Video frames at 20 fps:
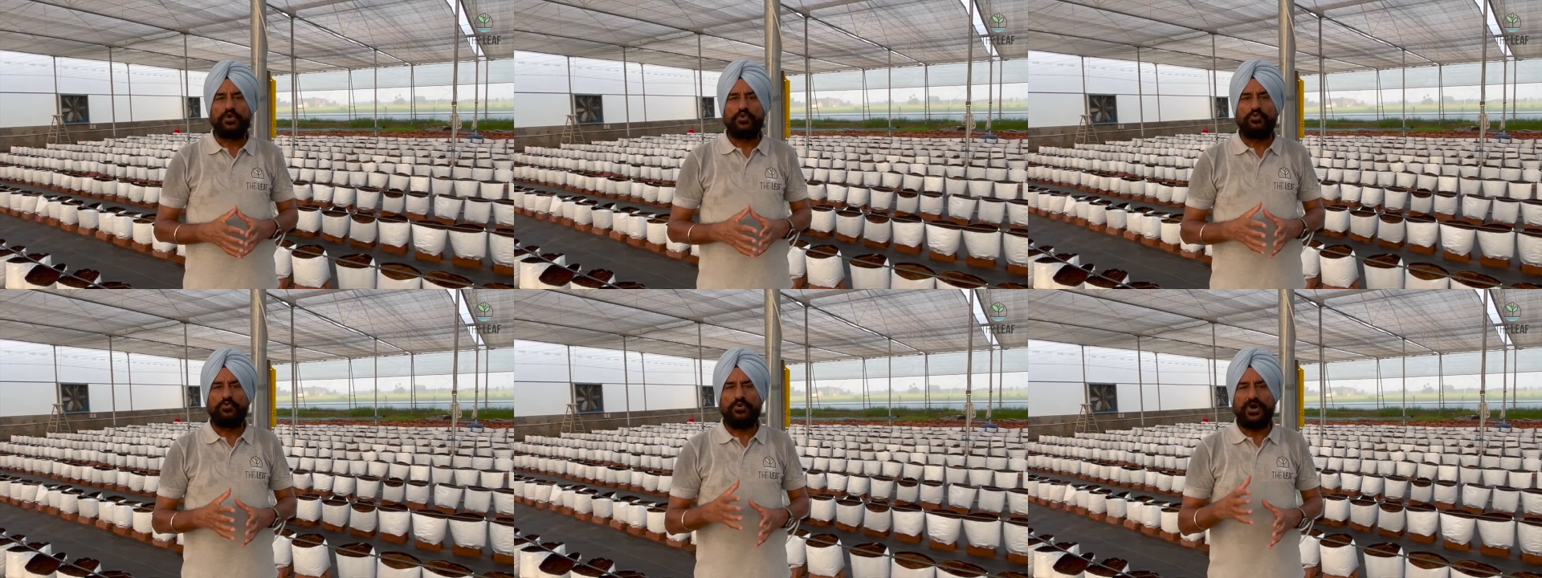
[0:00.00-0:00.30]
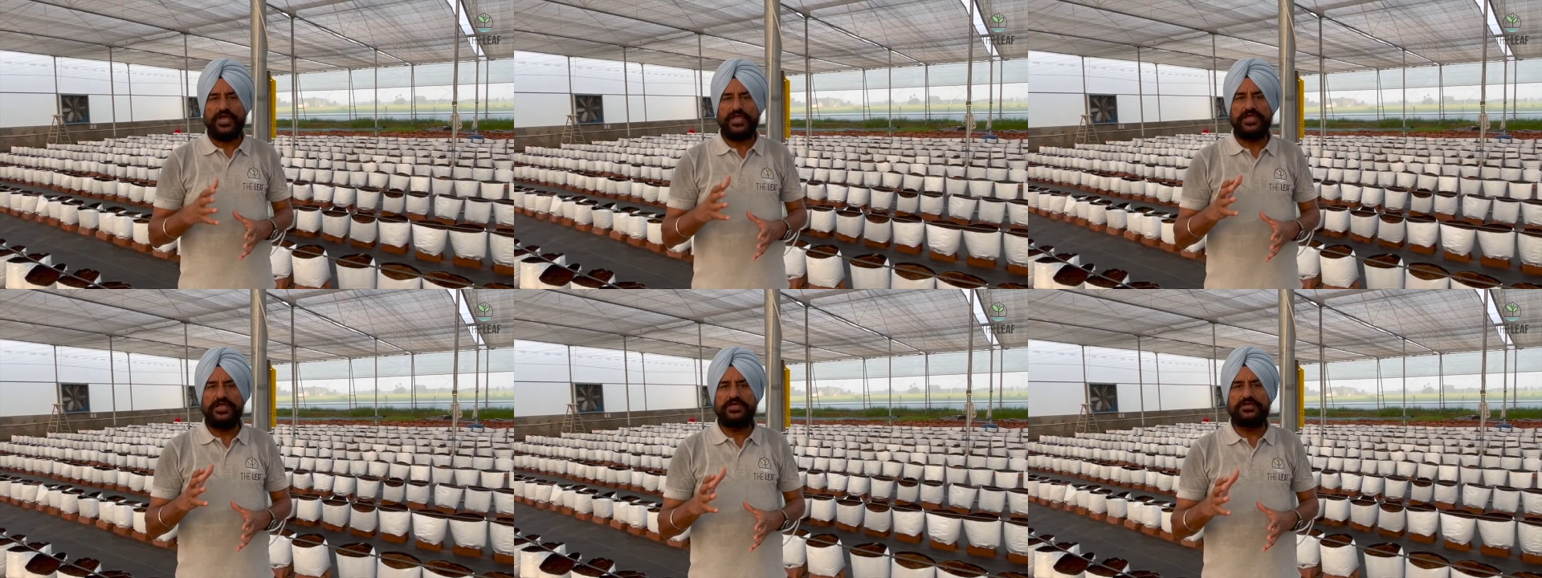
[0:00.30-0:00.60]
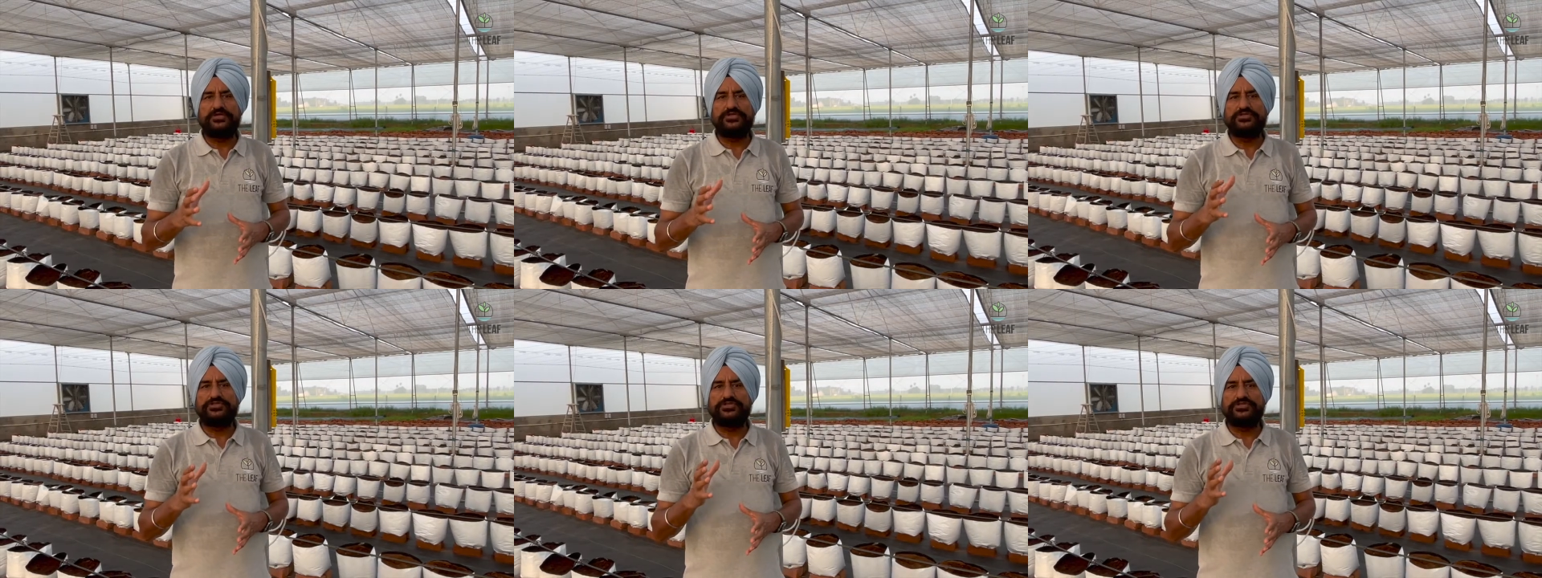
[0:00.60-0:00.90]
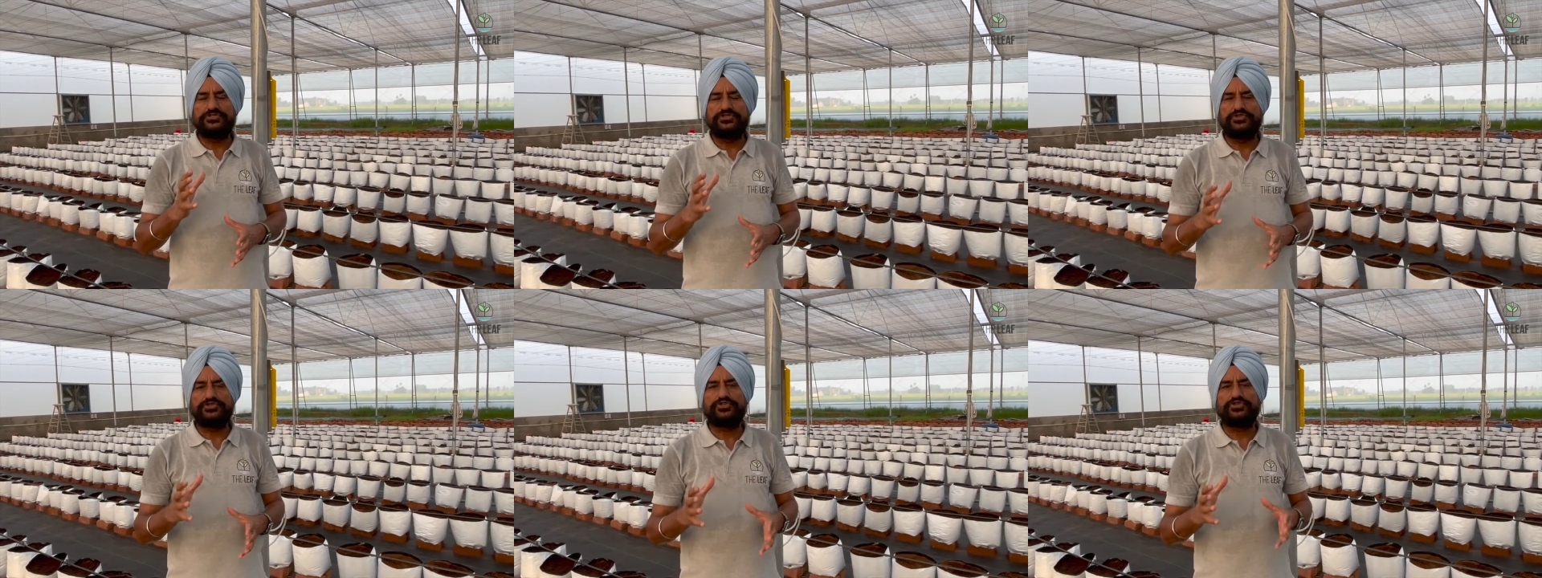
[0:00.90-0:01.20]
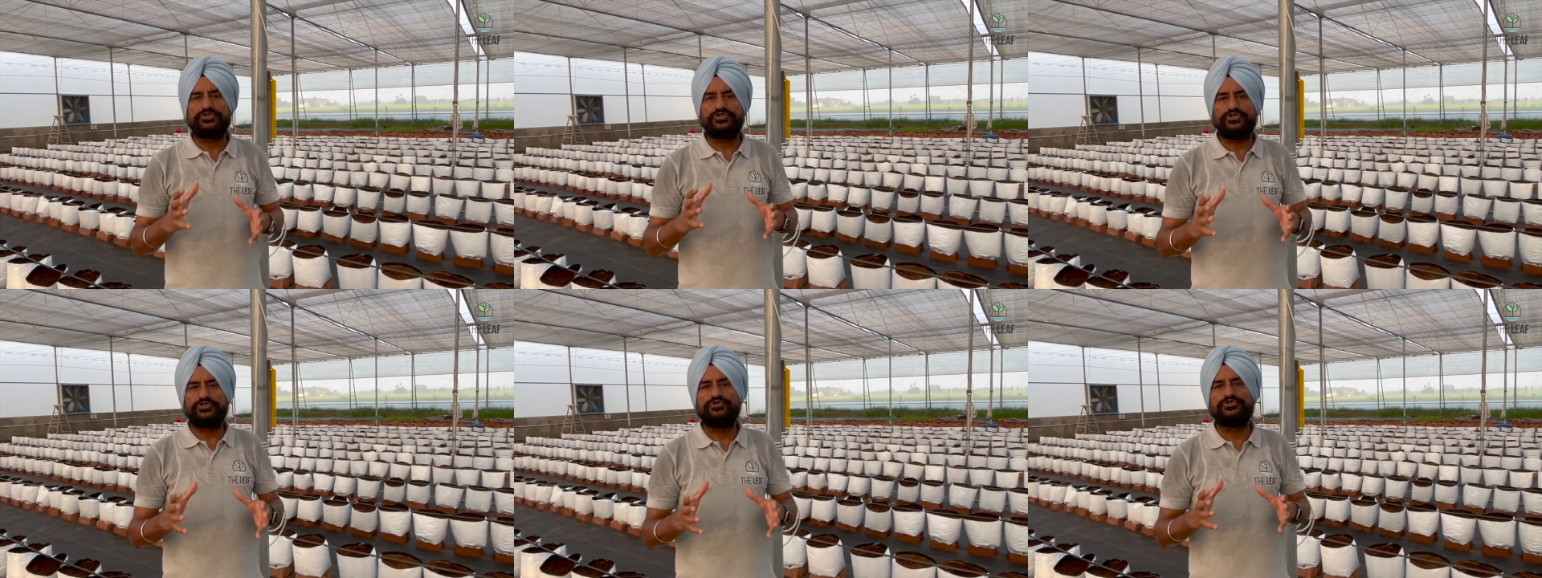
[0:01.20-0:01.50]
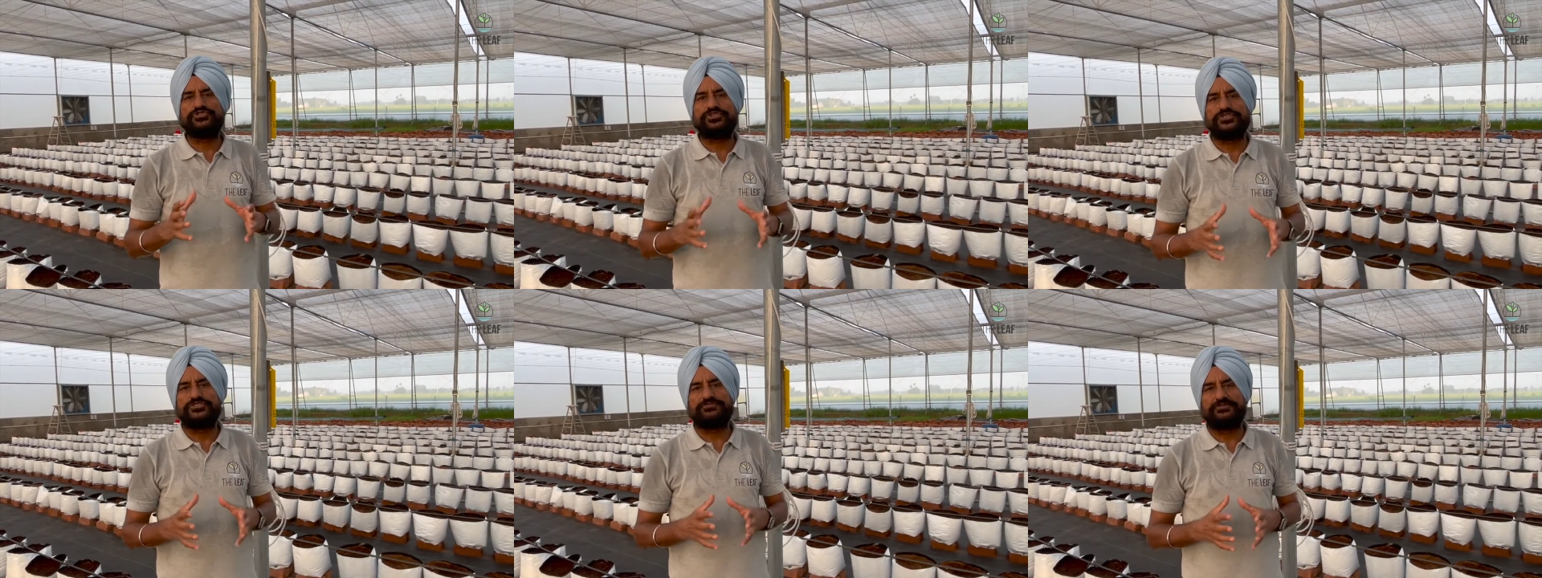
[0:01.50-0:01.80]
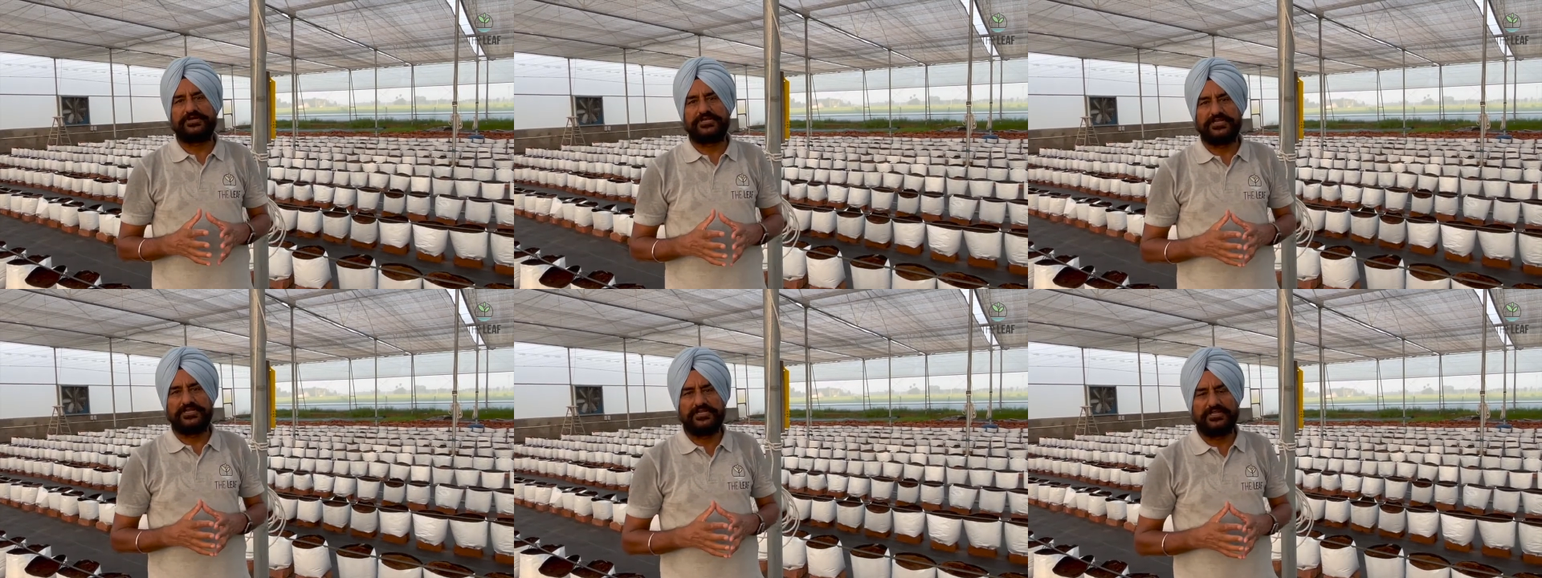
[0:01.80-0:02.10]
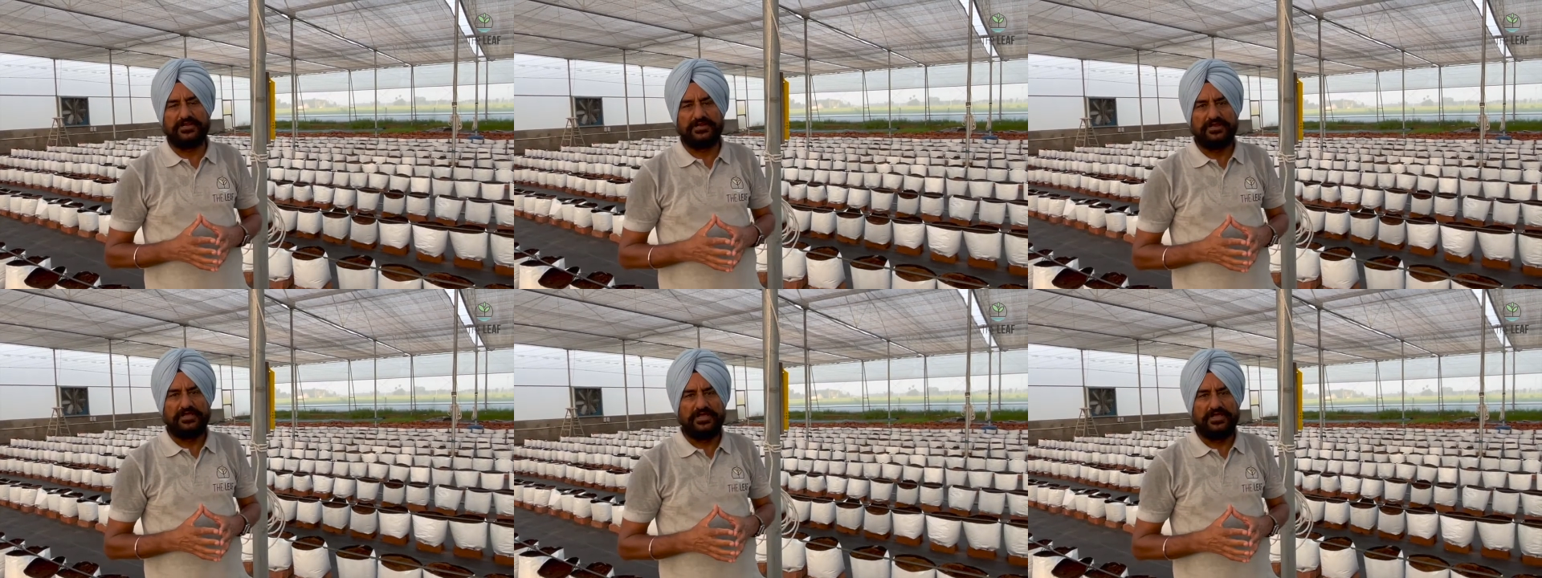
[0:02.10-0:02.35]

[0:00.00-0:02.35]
why you should use these material.